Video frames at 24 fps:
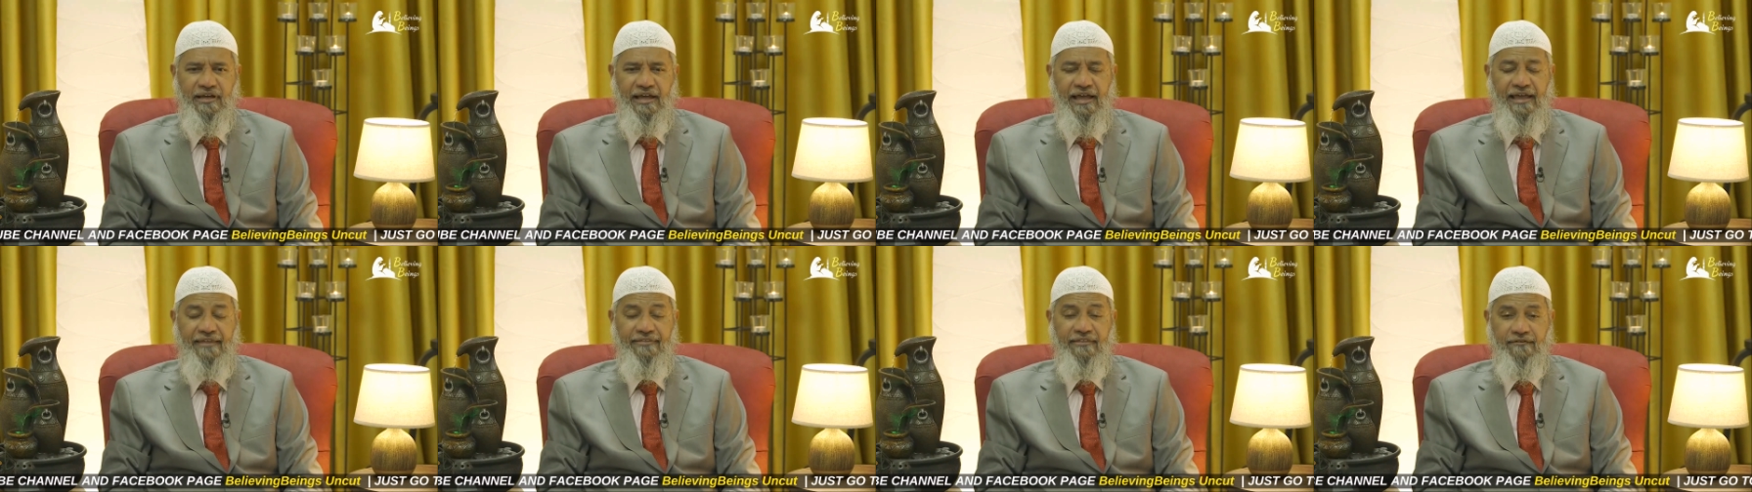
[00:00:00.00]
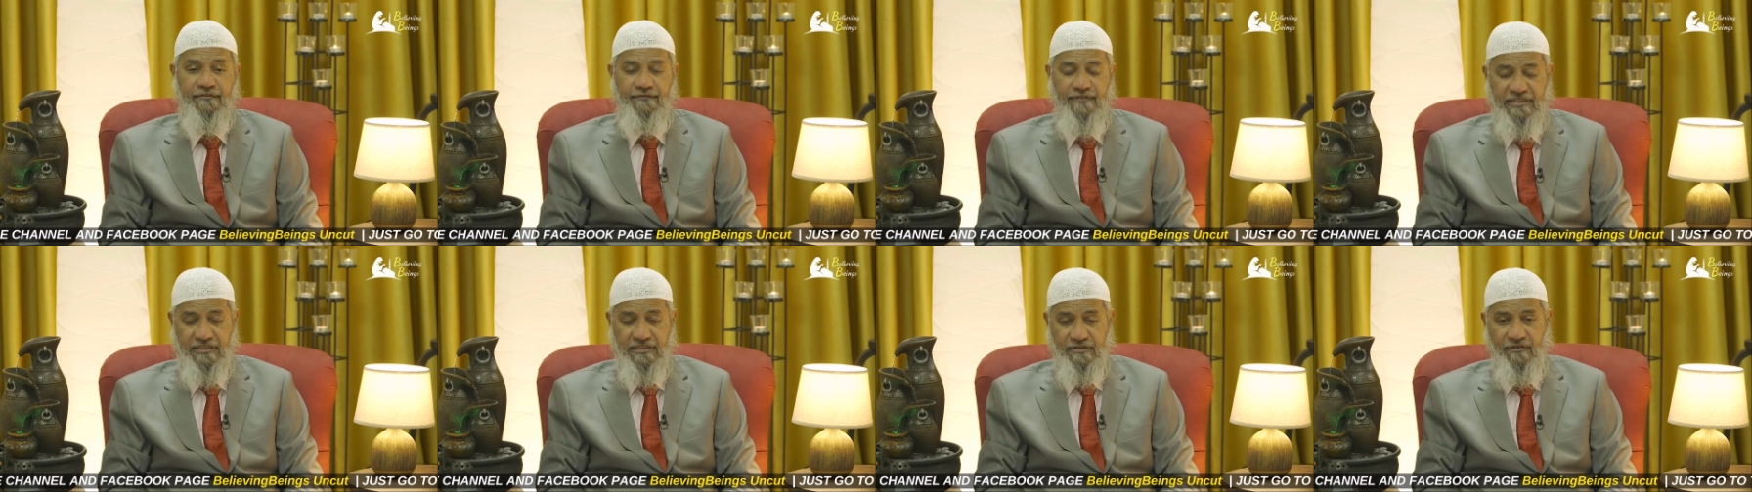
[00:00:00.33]
and the
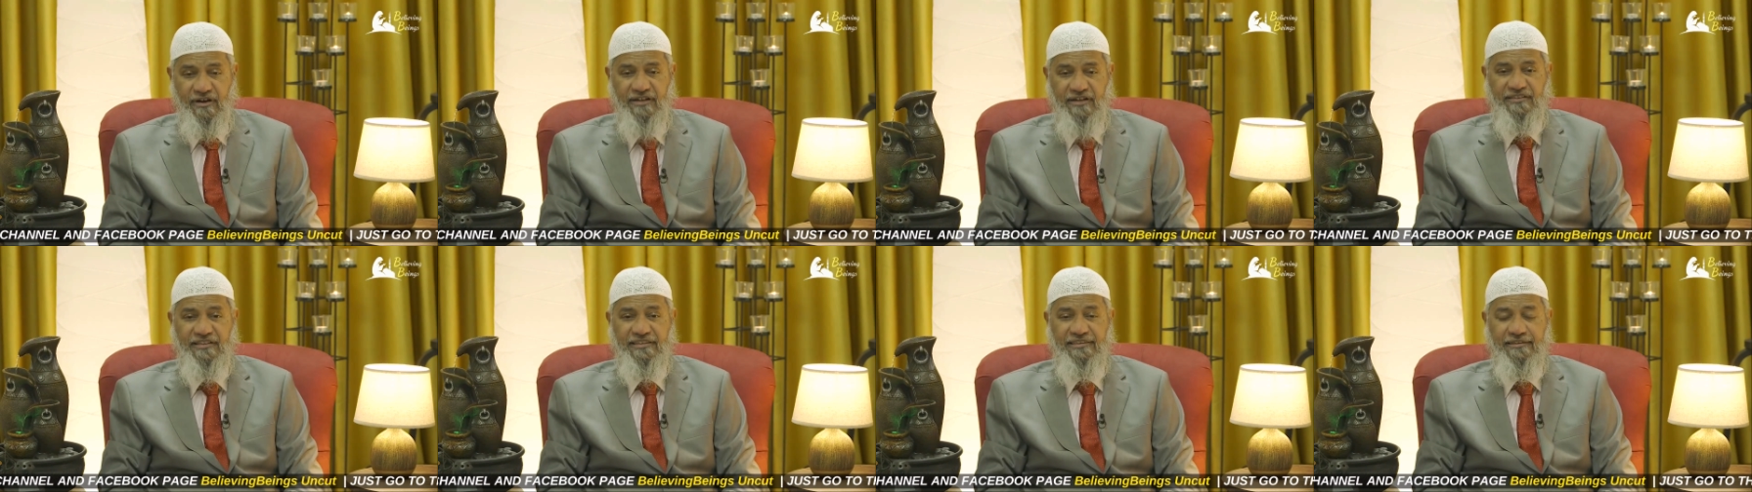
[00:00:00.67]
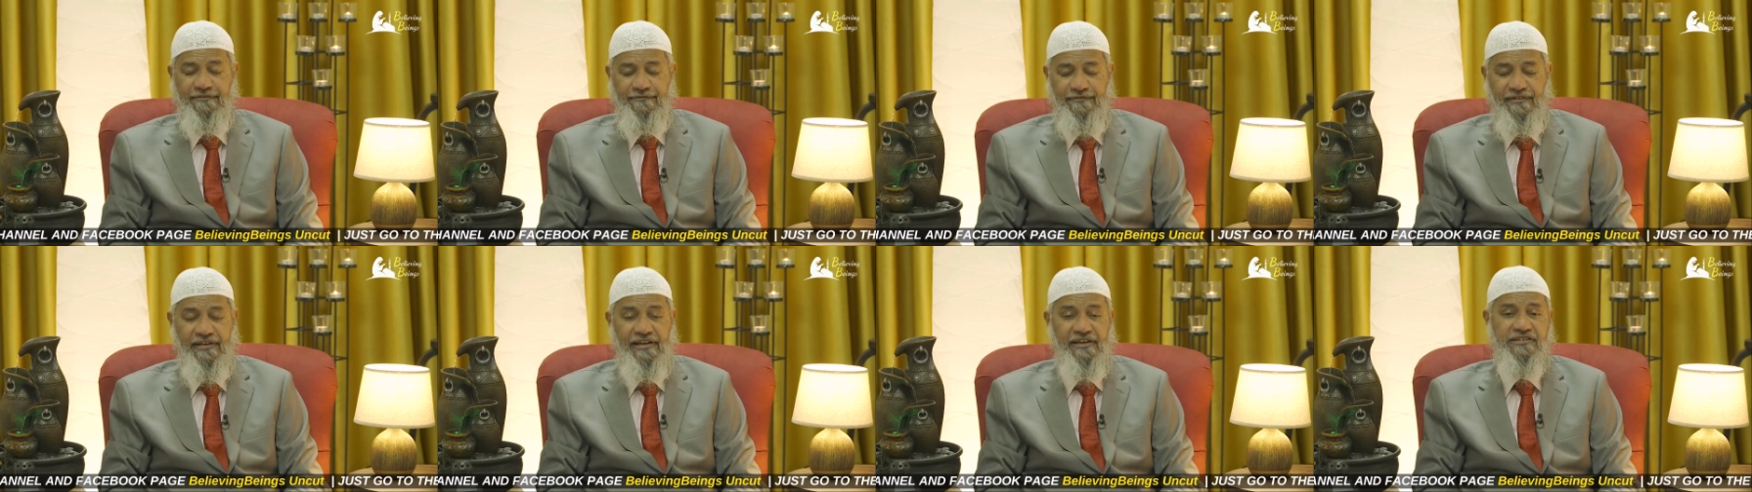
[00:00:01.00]
fatwas and the
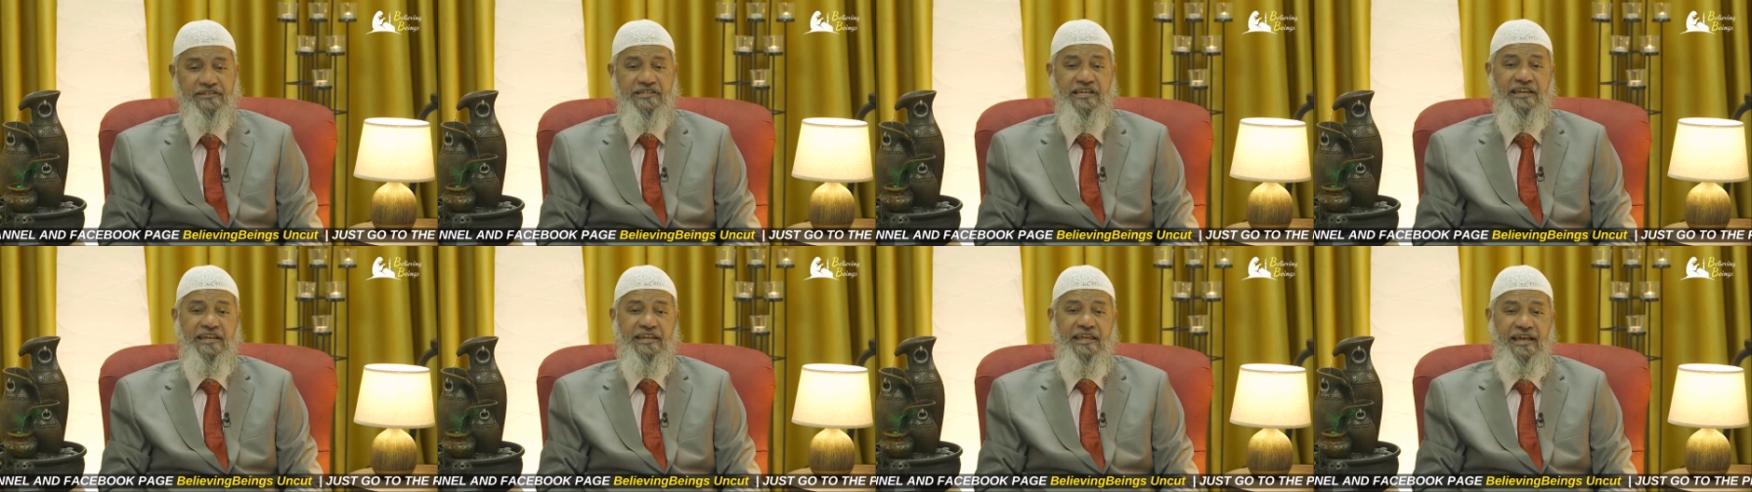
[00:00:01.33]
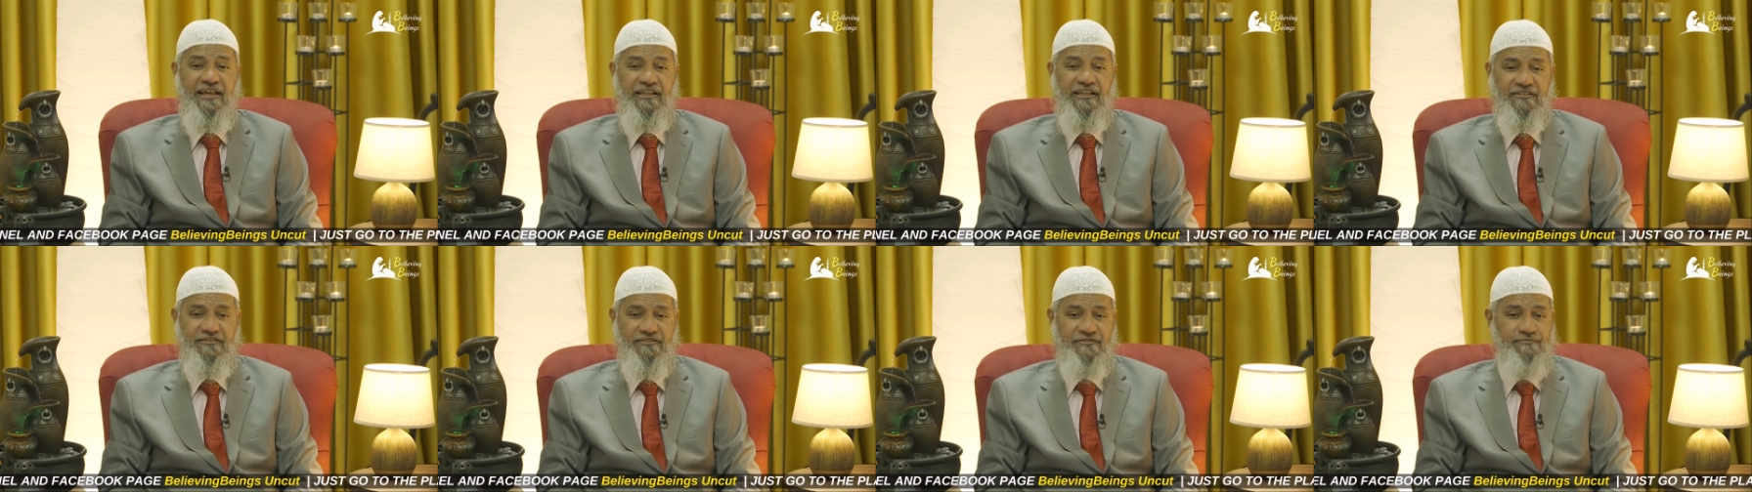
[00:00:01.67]
Fiqh,
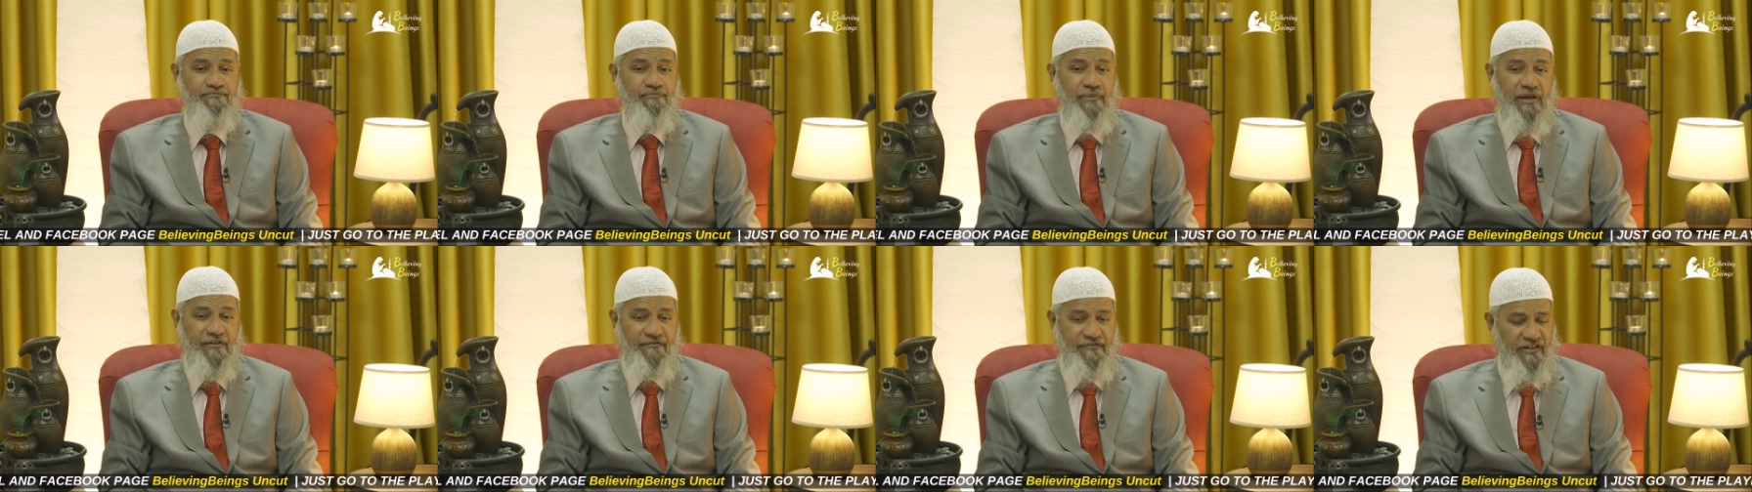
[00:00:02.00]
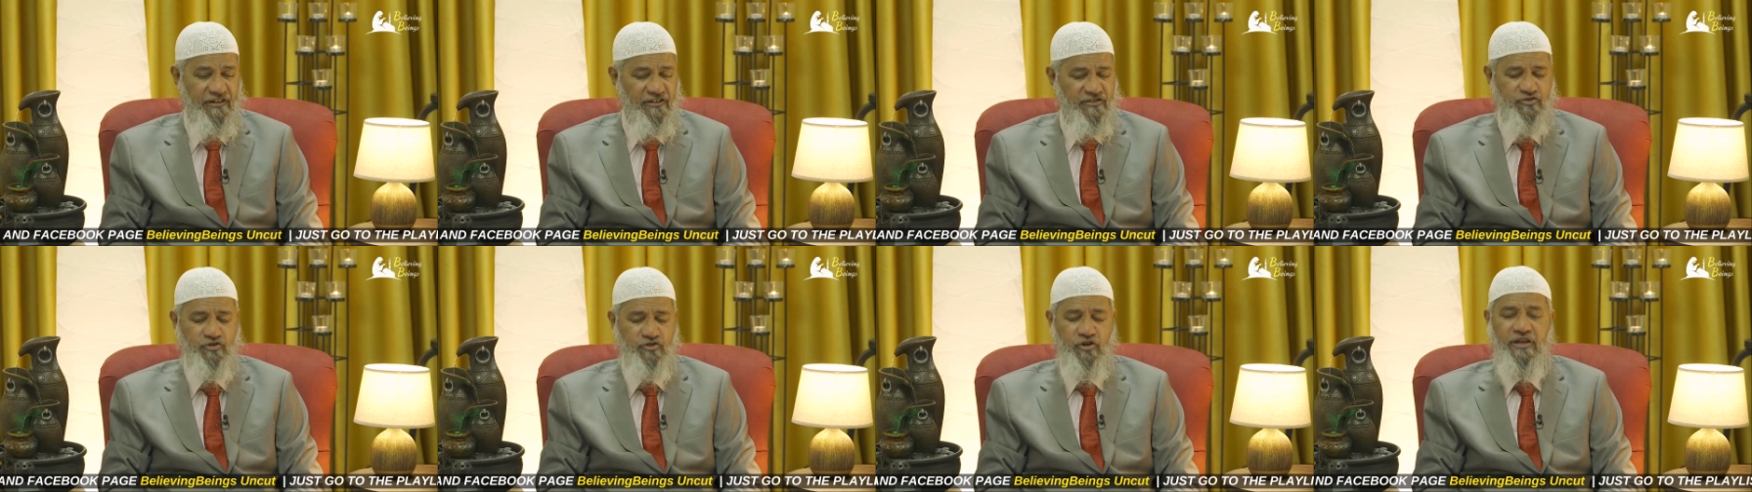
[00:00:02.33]
Sharia is my
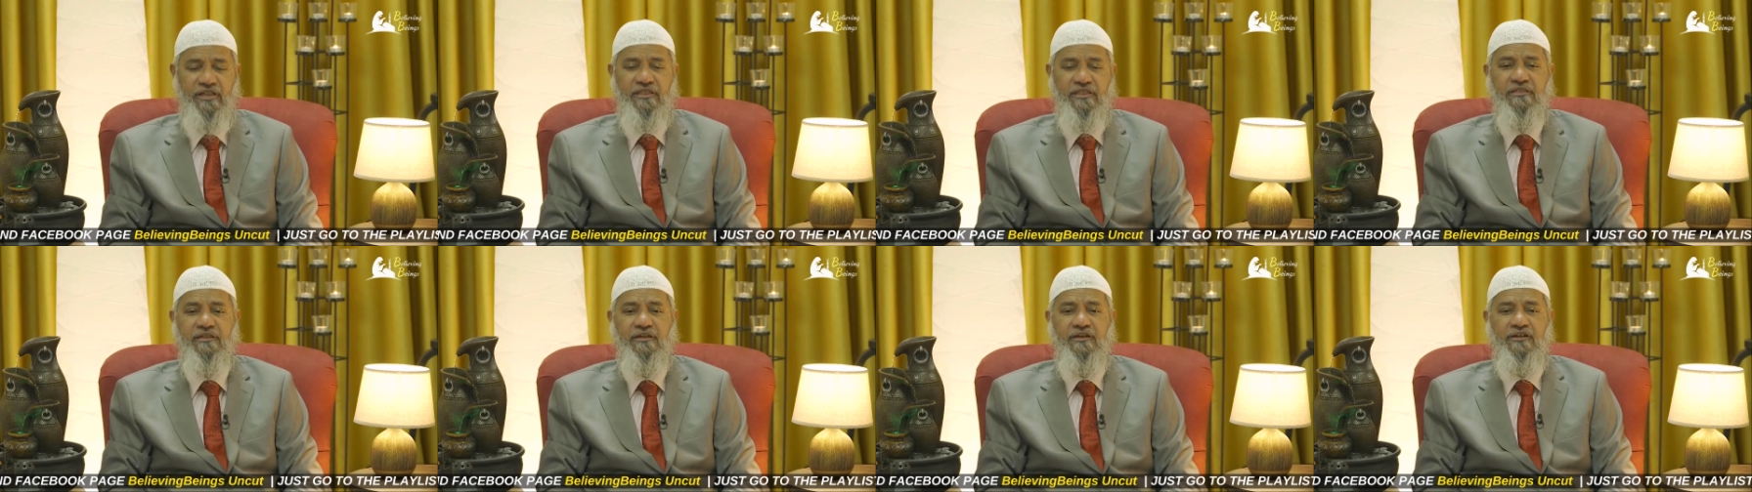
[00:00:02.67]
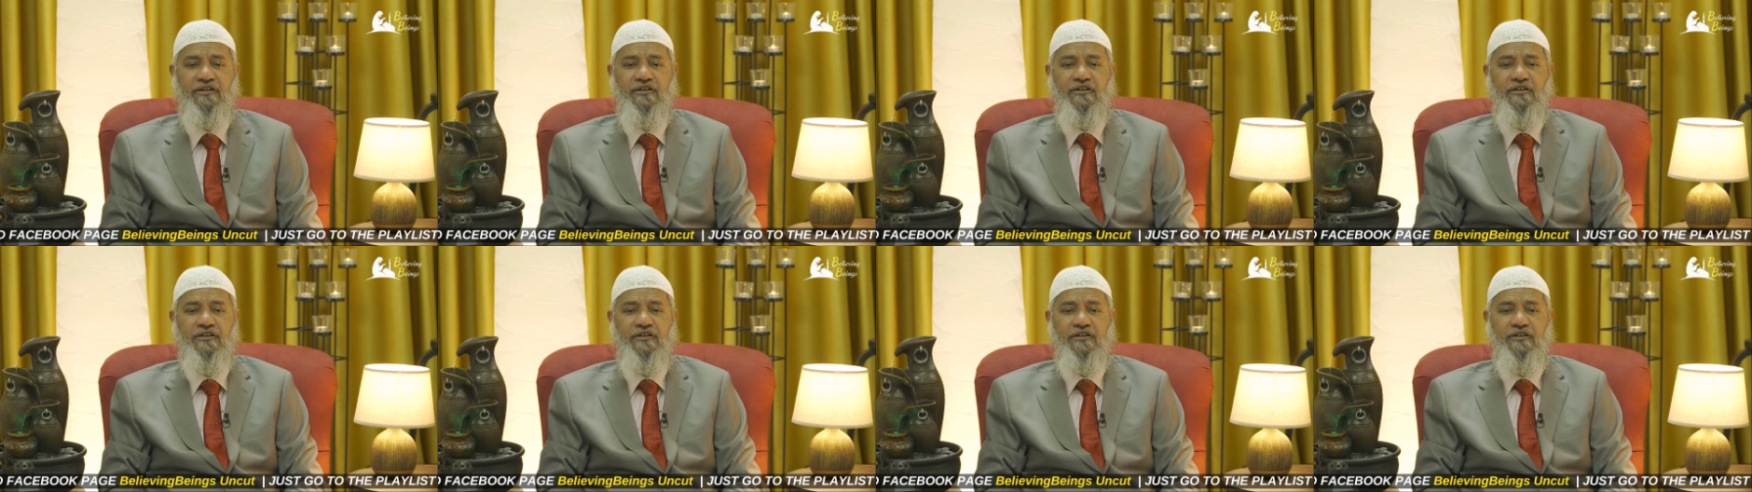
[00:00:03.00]
first choice.